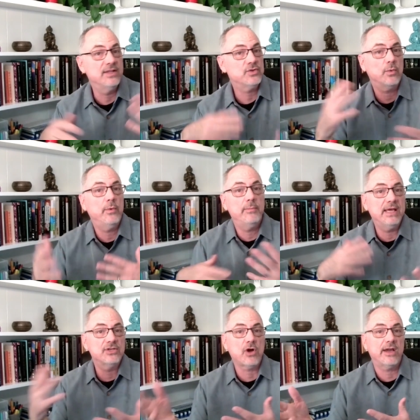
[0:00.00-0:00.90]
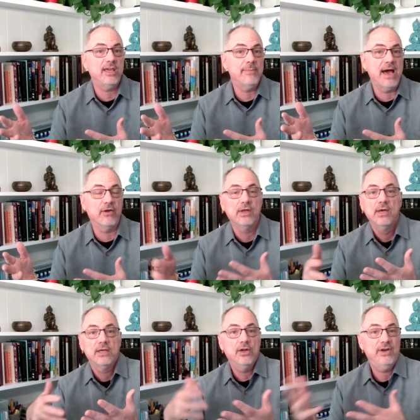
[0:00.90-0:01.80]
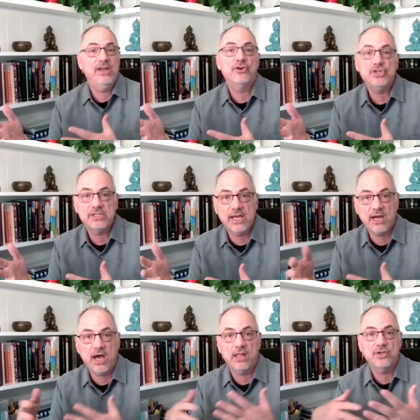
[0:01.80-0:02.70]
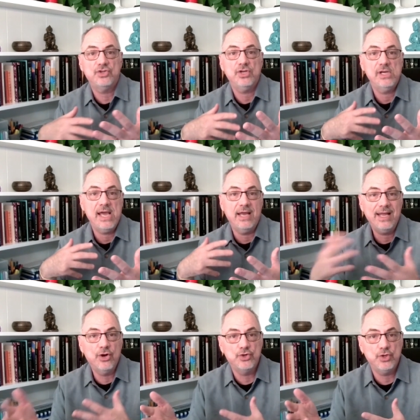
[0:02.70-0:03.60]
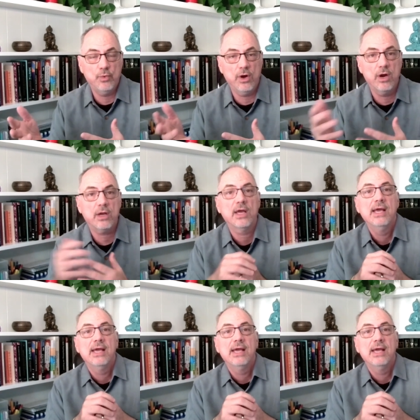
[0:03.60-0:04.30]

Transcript: And this is what we begin talking about, you know, energy psychology and energy work.